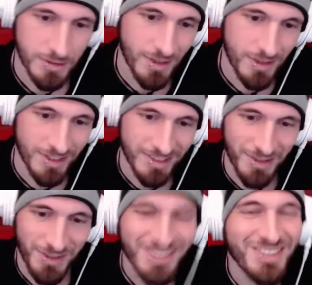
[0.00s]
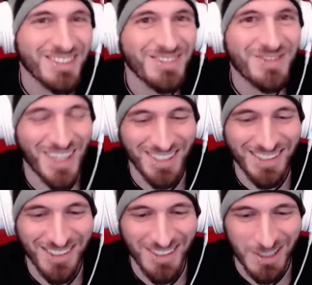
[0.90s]
So is
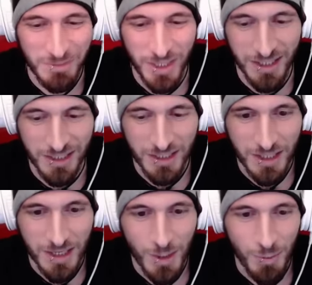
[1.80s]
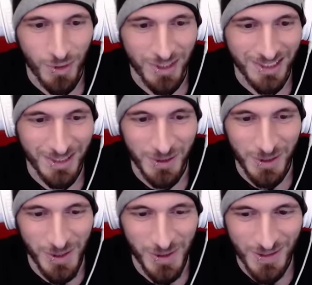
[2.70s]
prostitutes in Spanish?
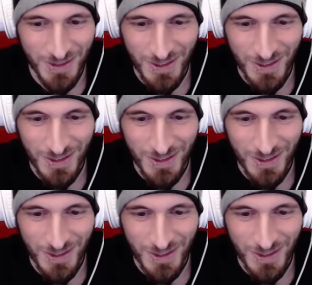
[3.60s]
Prostitutos.